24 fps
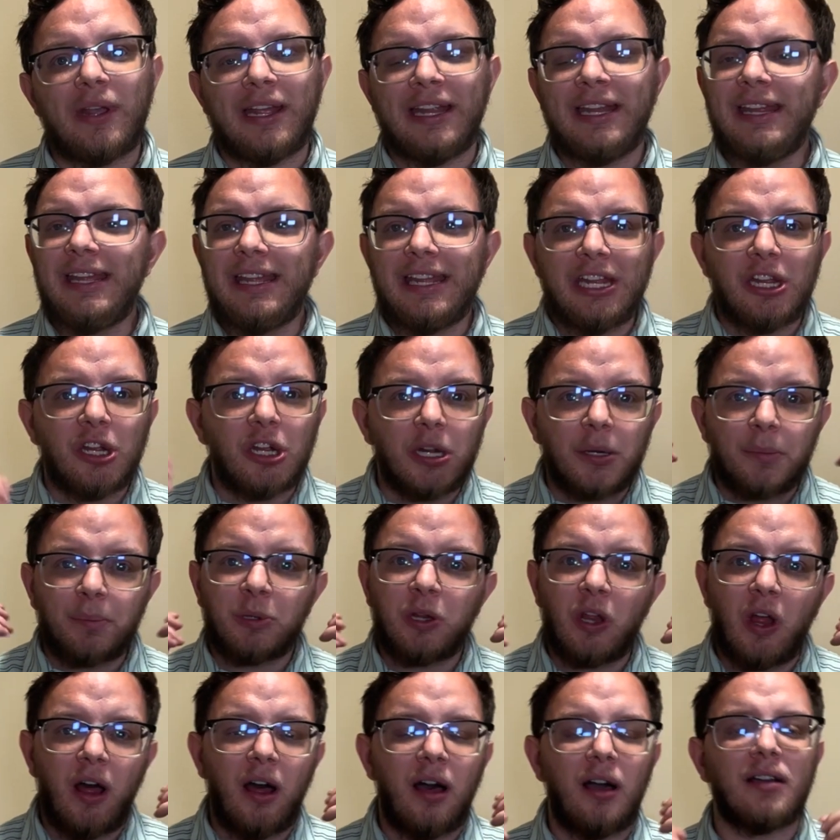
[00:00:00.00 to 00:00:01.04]
any
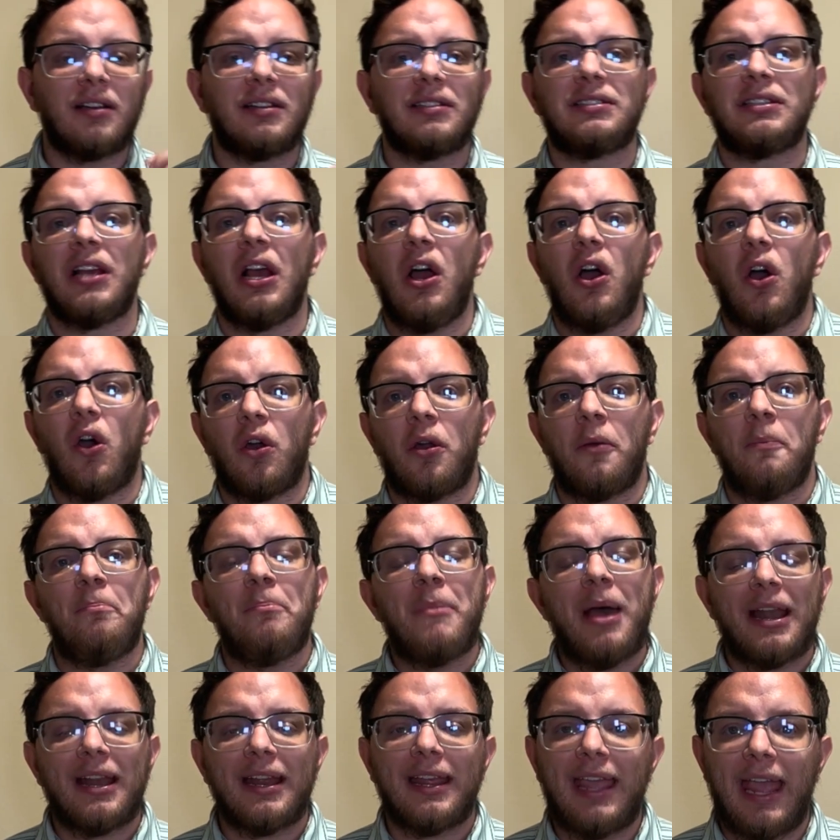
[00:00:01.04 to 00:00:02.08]
earplugs or
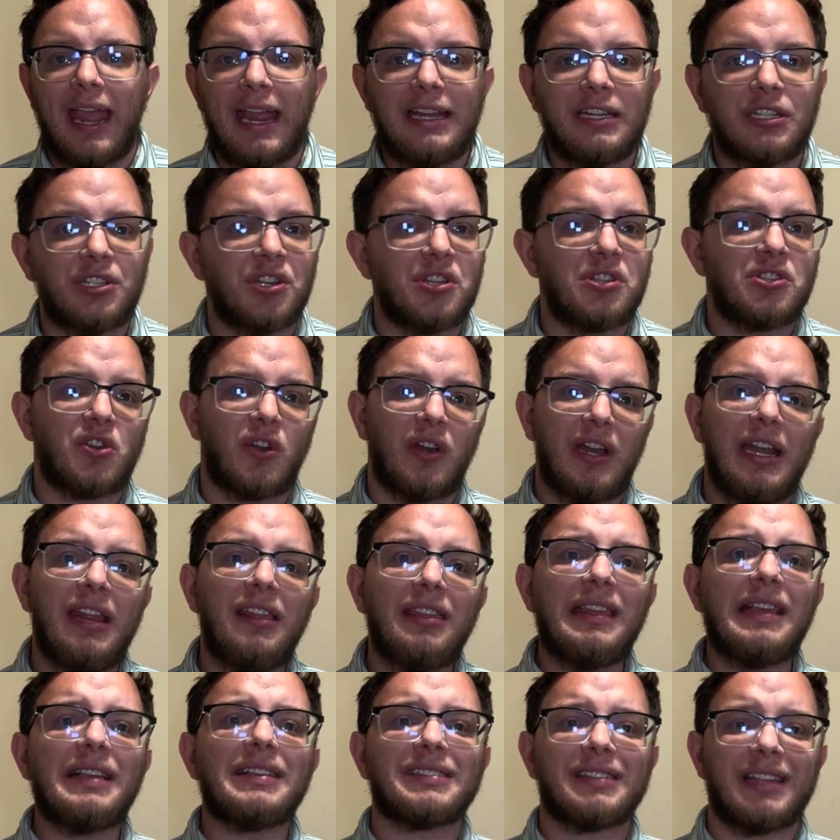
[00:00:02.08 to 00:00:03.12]
medications or
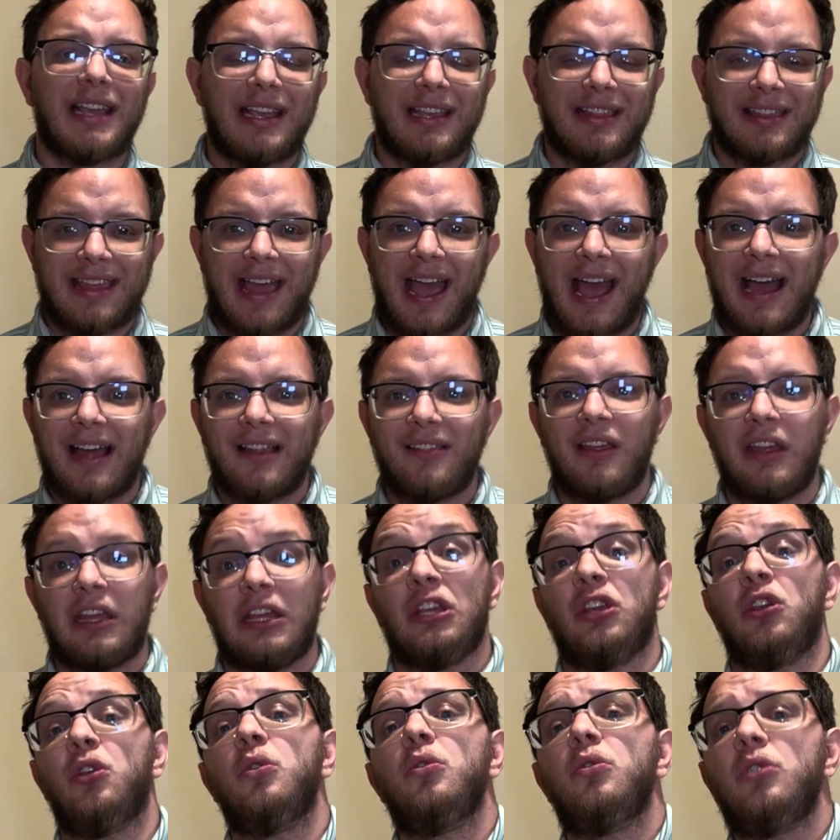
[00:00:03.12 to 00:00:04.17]
anything like that that
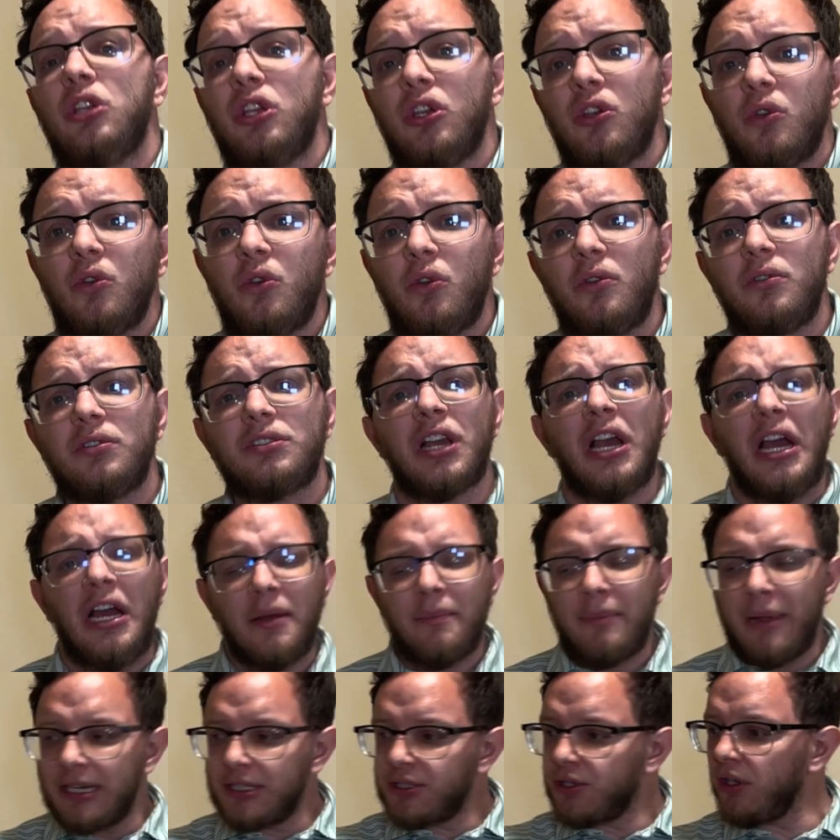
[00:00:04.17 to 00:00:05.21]
you use,
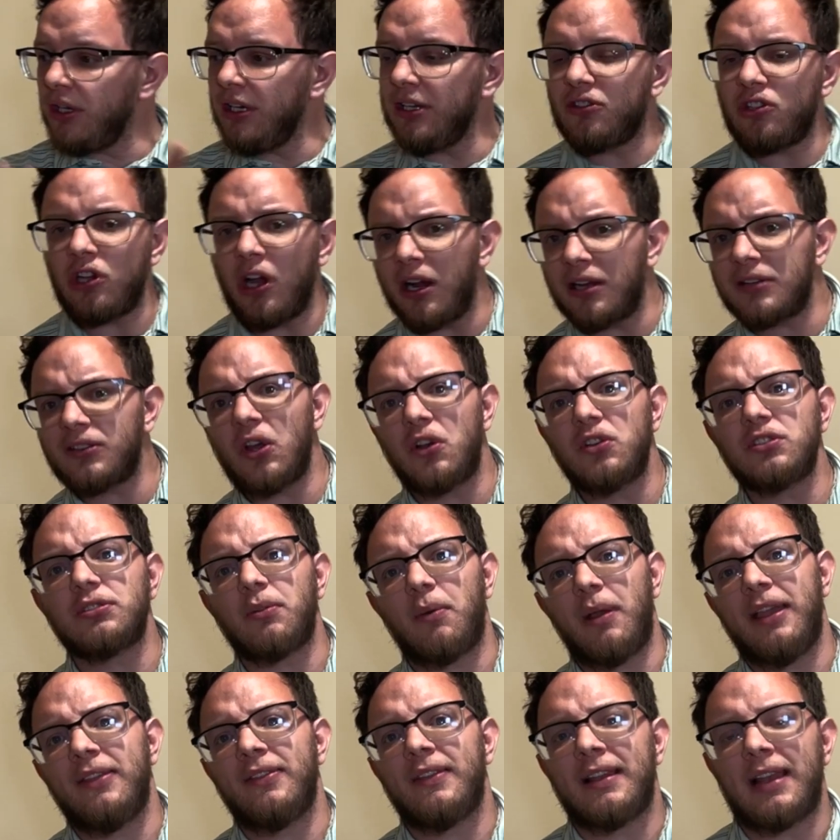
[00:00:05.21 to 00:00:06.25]
make sure you tuck those
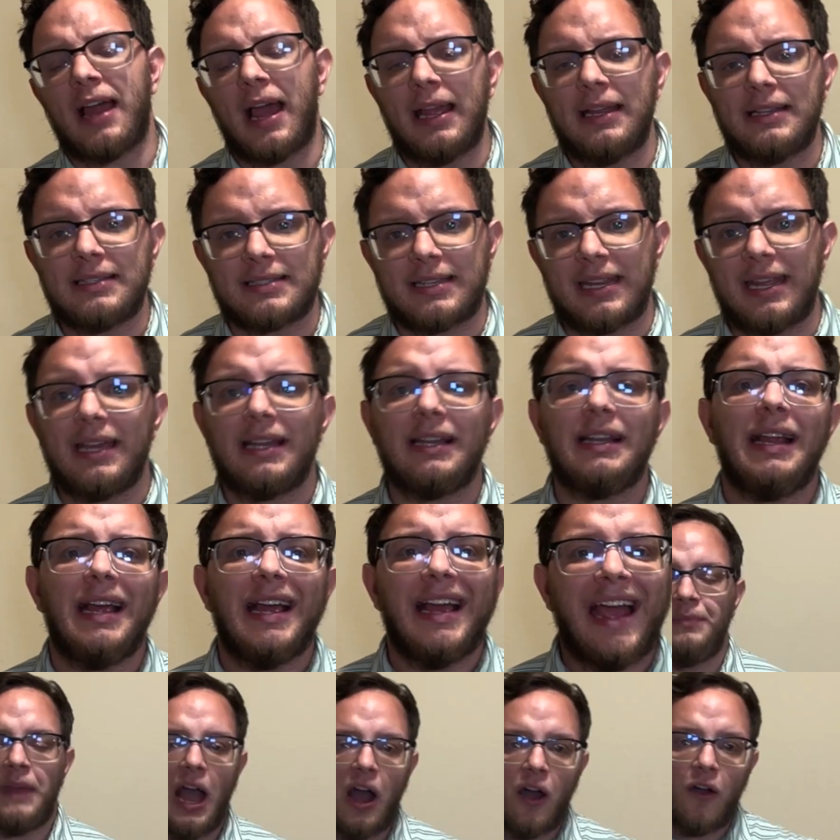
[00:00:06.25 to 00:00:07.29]
away in the nightstand.
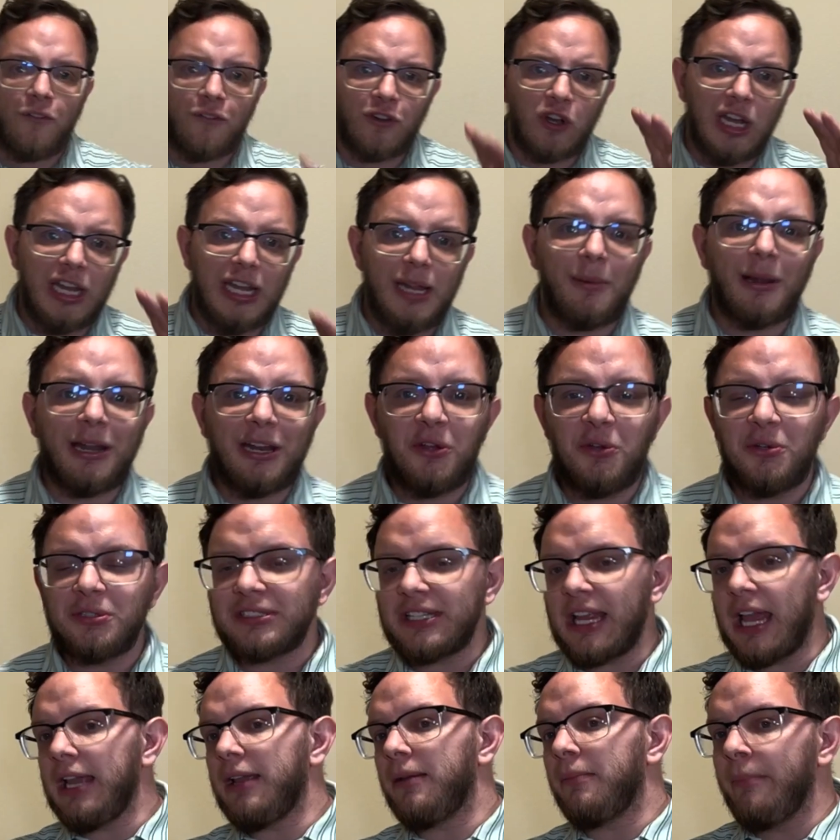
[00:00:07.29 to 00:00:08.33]
Now, for anybody who's
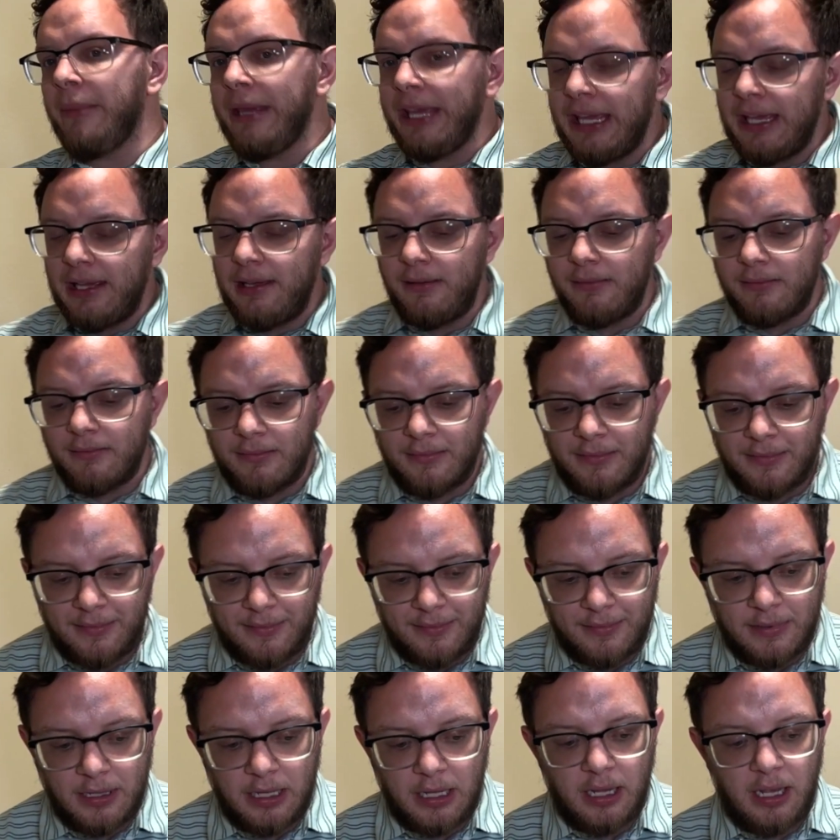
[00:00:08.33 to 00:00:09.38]
like me
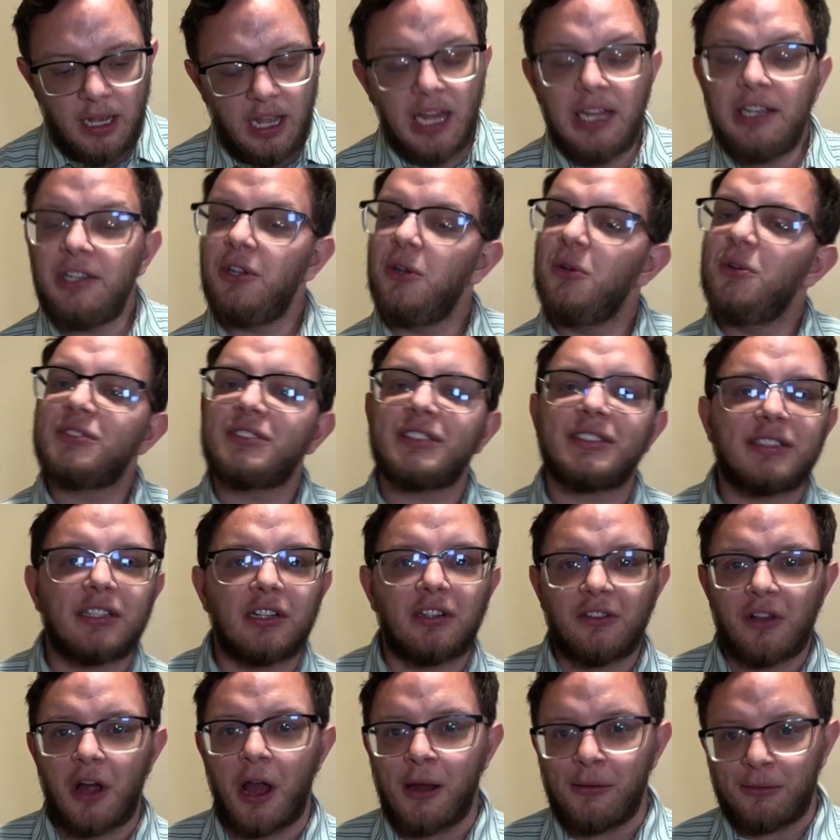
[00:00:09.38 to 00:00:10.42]
and uses an
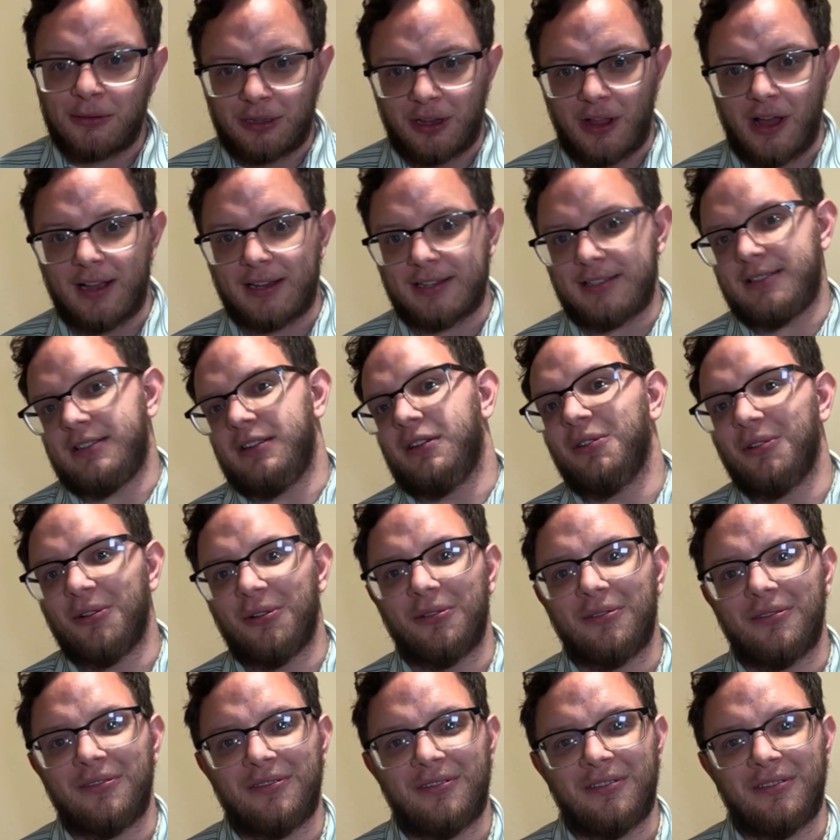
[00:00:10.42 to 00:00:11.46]
alarm clock still,